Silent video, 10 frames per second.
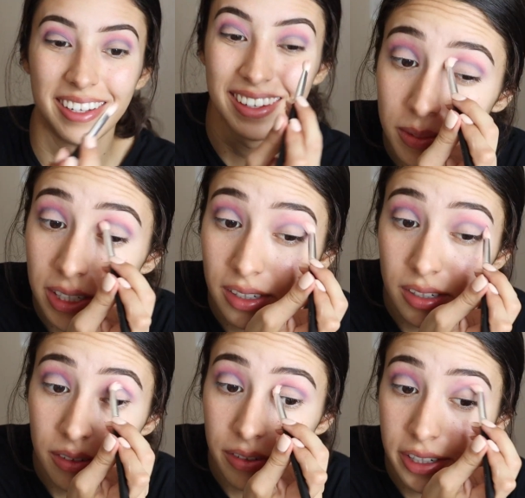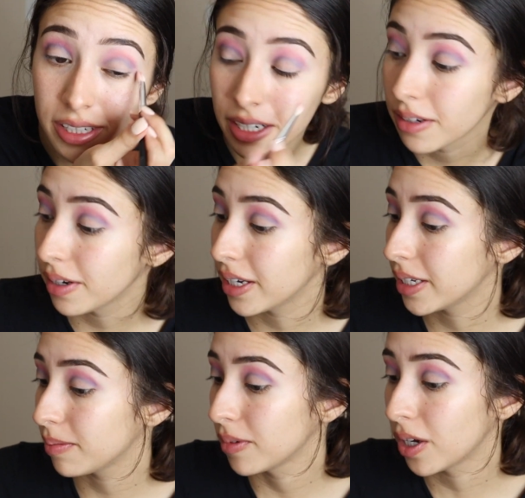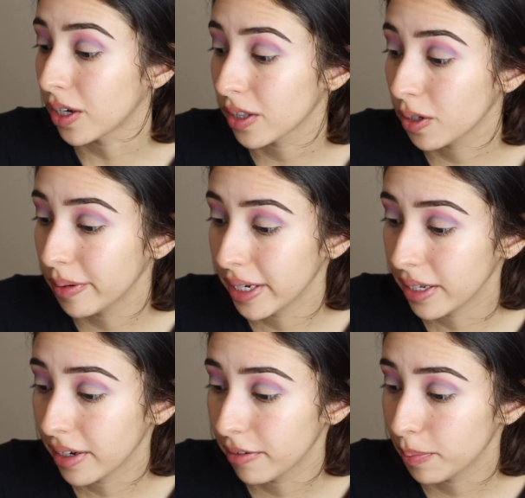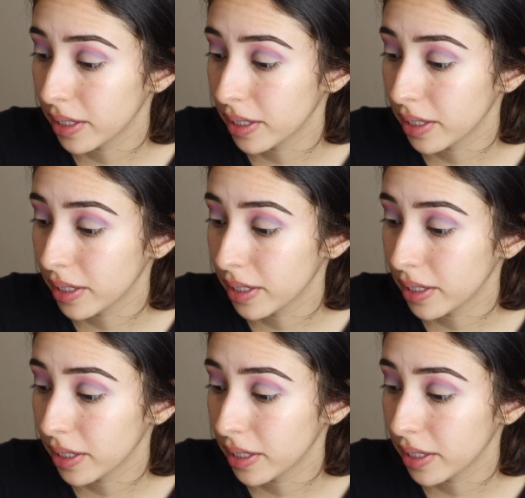I'm telling you right now, I am not the queen of